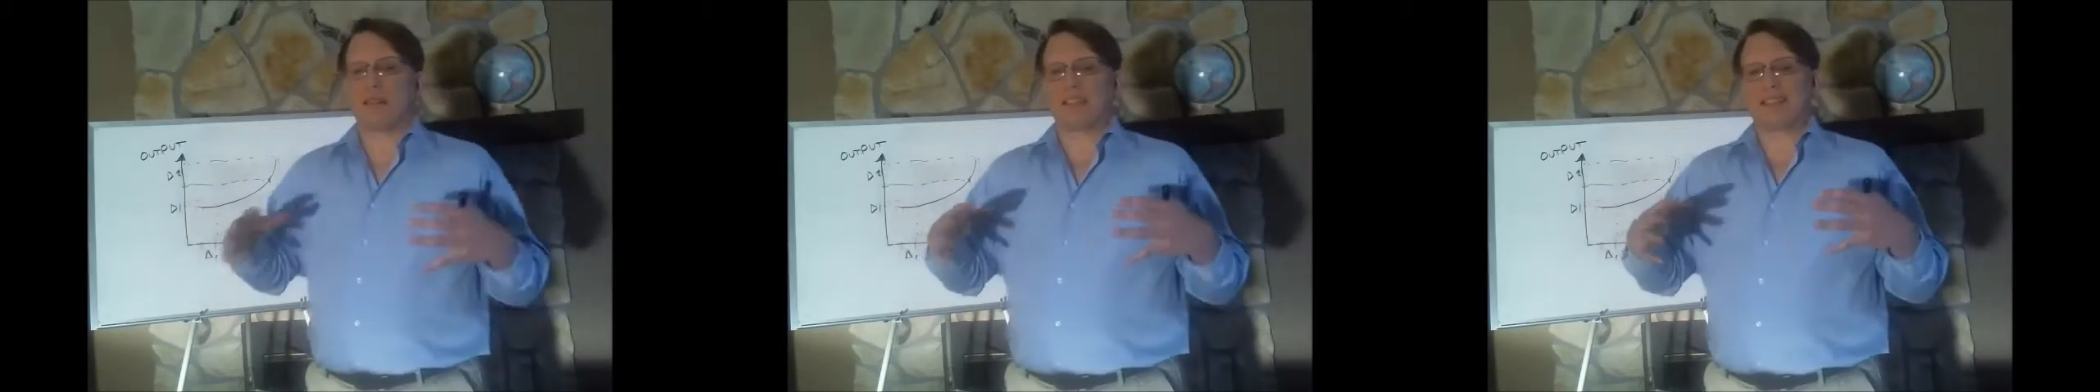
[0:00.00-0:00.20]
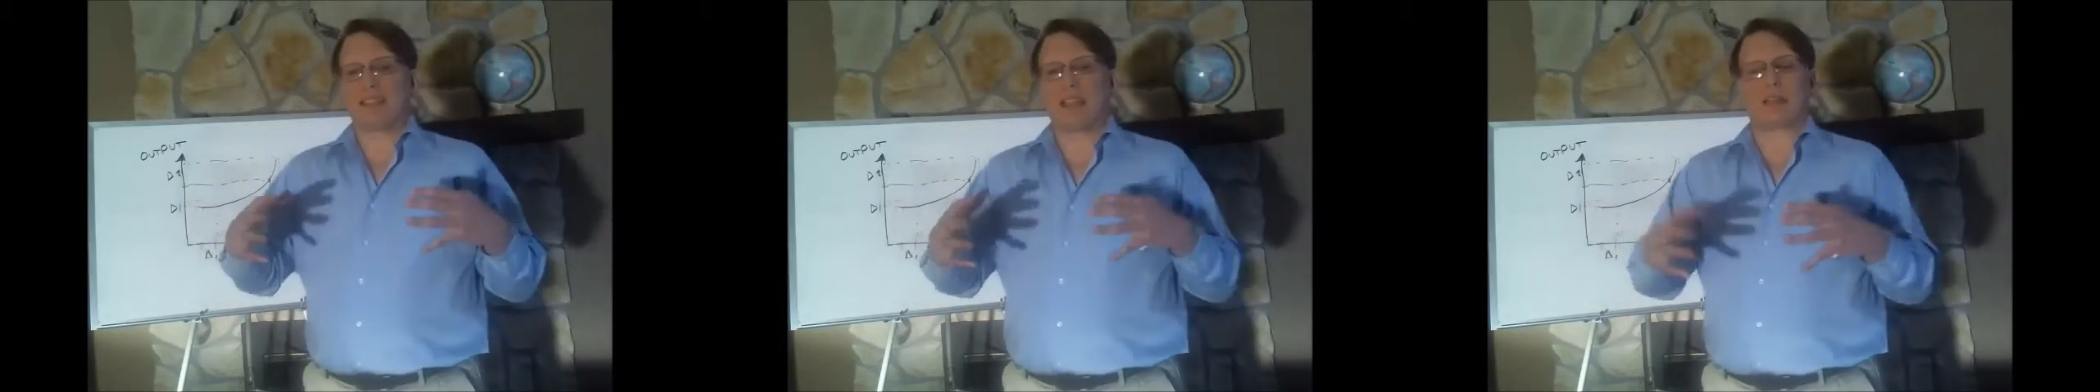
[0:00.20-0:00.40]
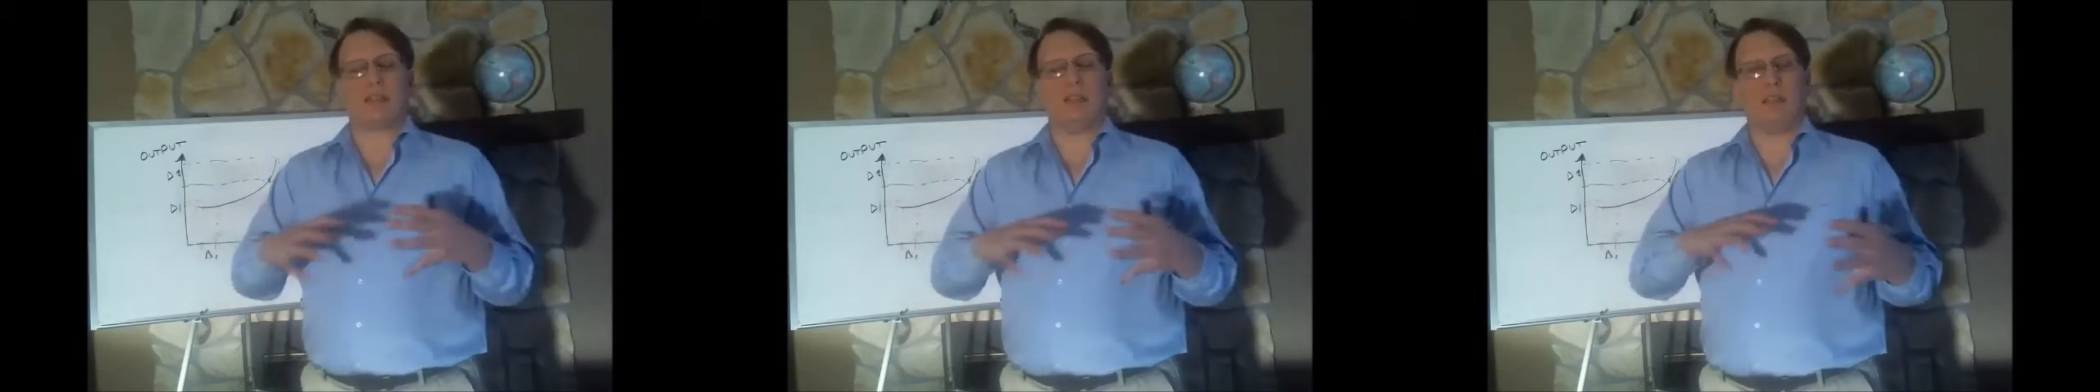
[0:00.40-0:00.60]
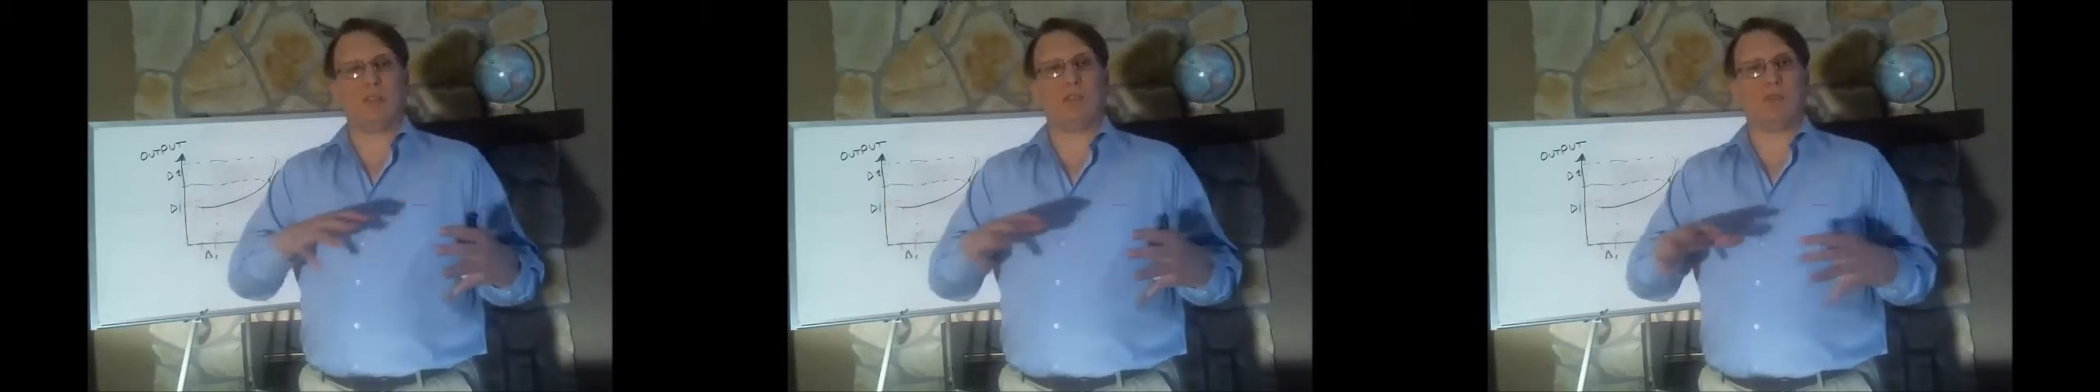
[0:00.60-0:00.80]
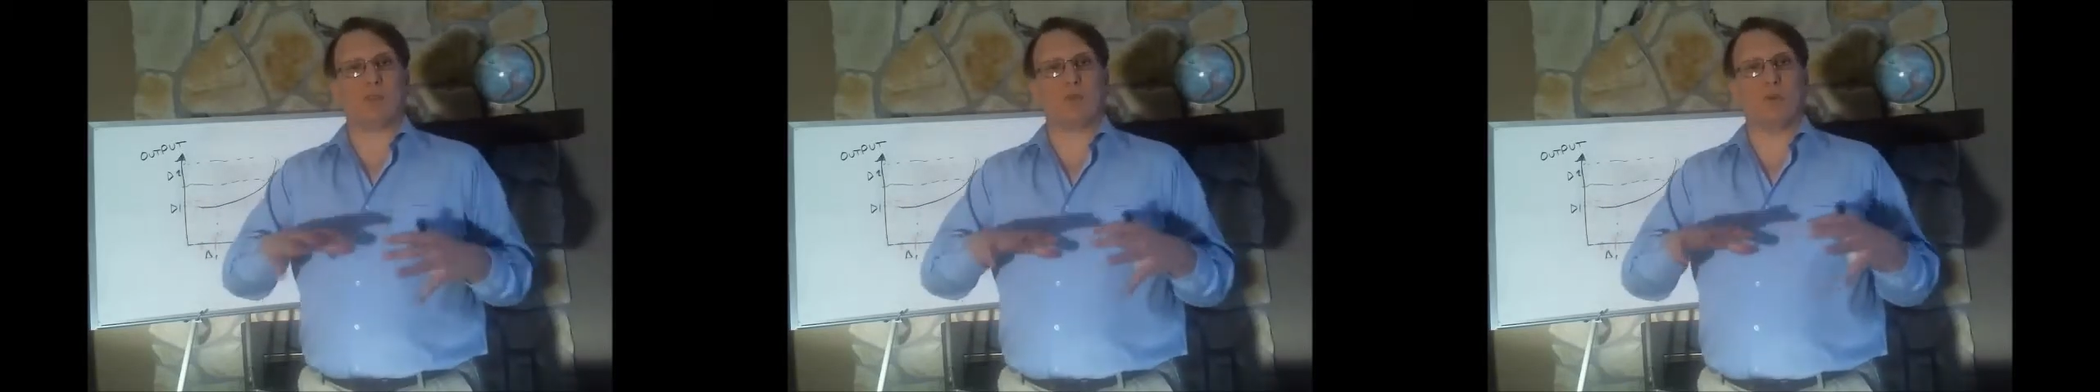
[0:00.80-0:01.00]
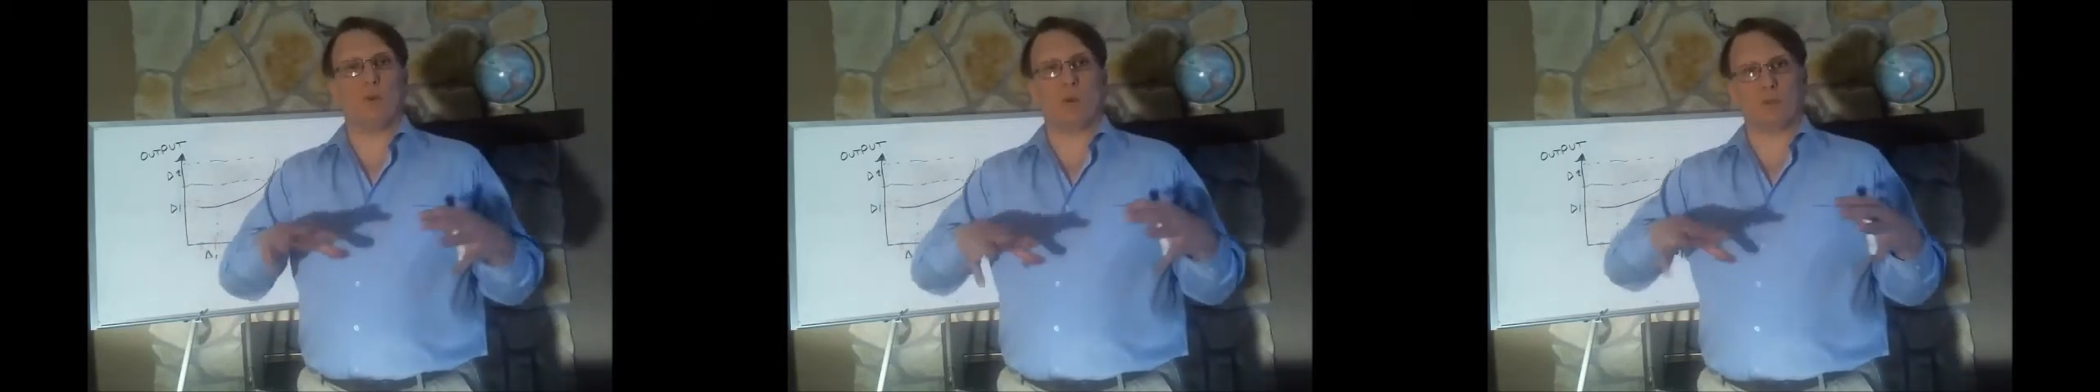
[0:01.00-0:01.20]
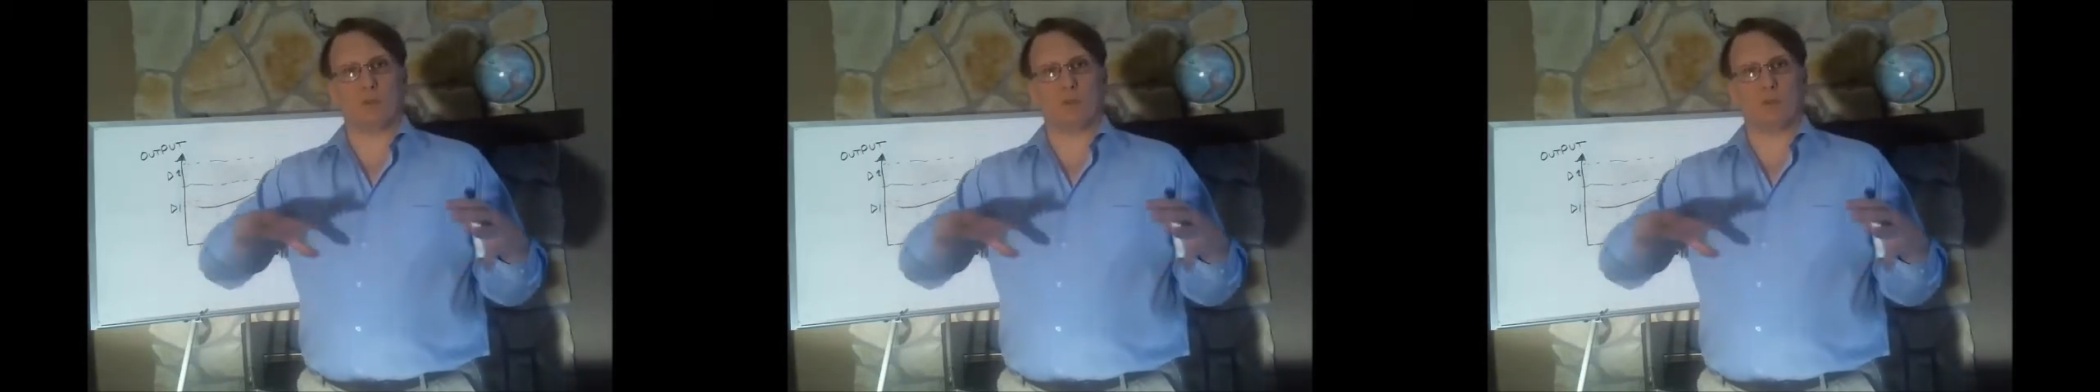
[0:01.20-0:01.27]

techniques and tools